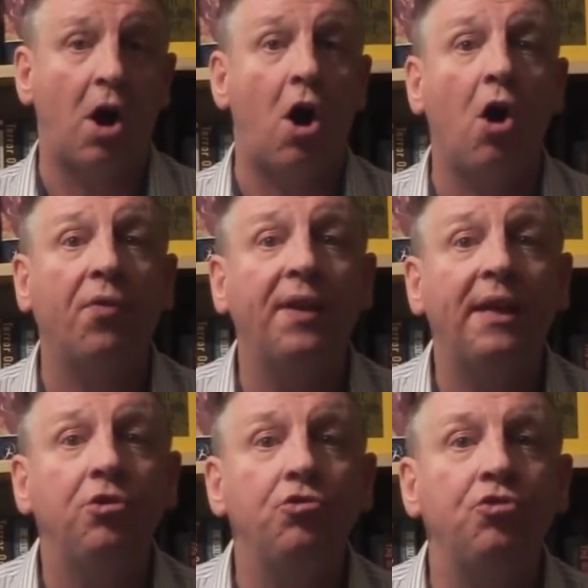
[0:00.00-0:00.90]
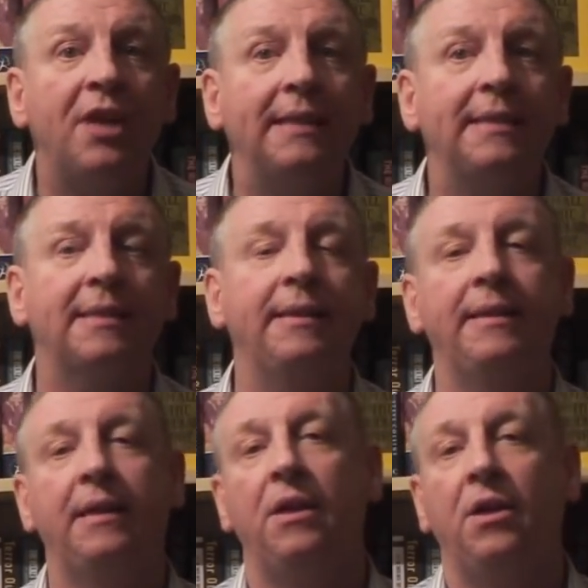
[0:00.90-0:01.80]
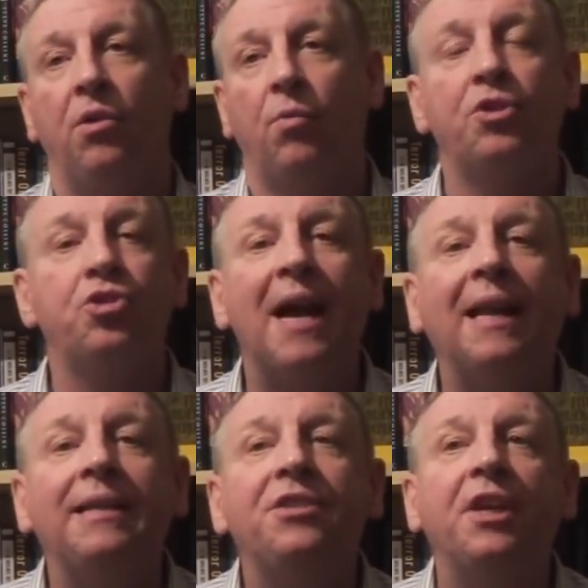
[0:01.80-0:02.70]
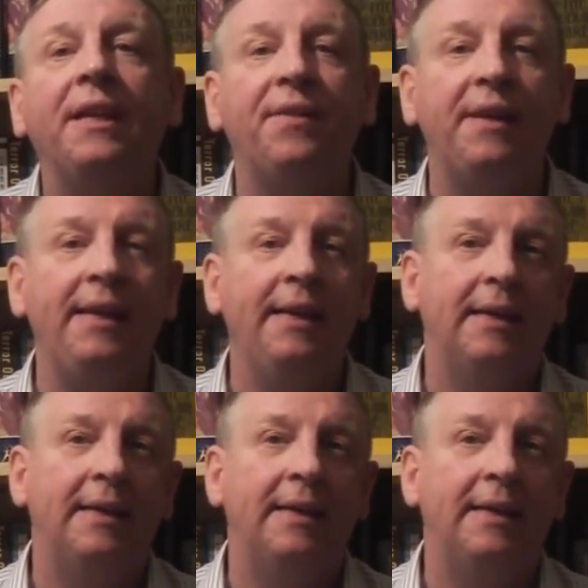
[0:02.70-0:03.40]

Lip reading: Arthur Jensen, were challenging the